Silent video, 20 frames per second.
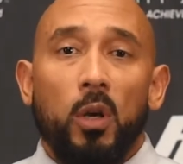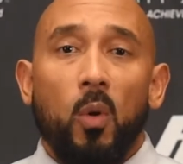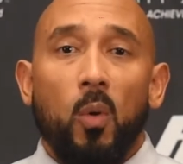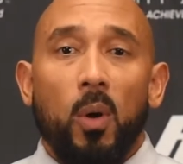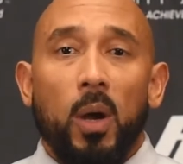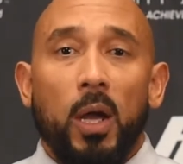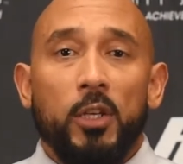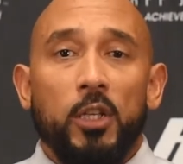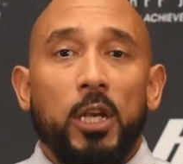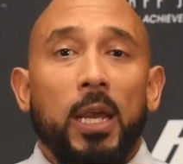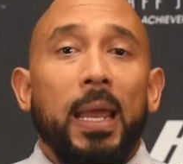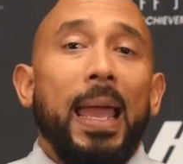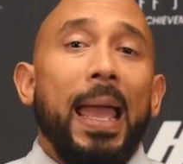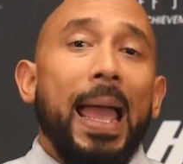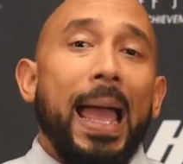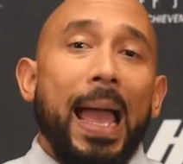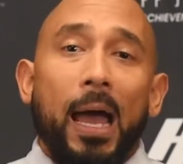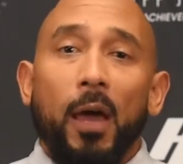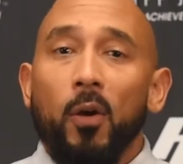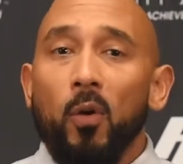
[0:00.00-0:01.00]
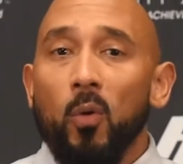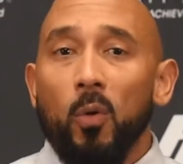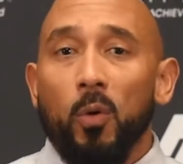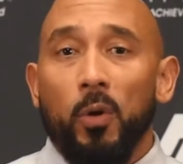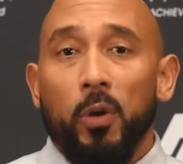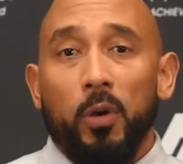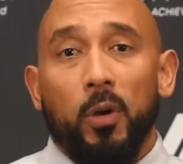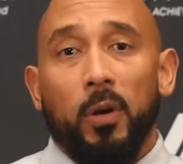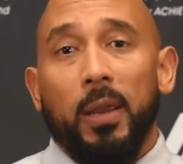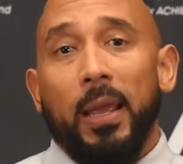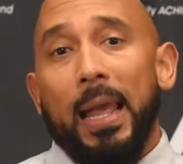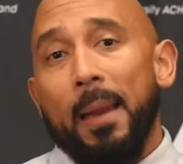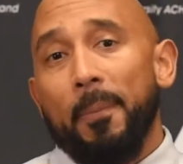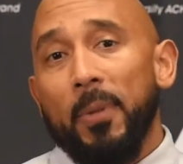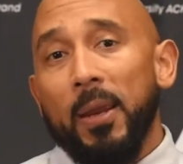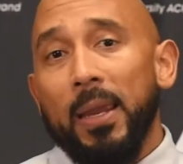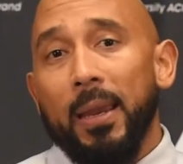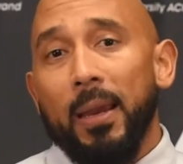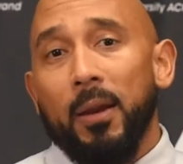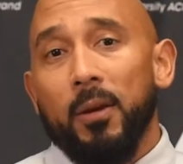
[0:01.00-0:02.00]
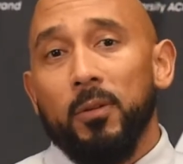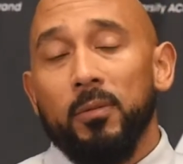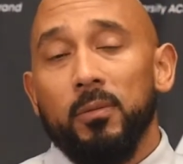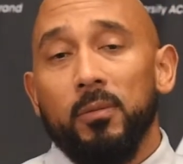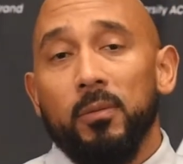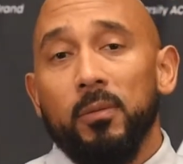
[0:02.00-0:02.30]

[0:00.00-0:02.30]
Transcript: watch how to order your cap and gown,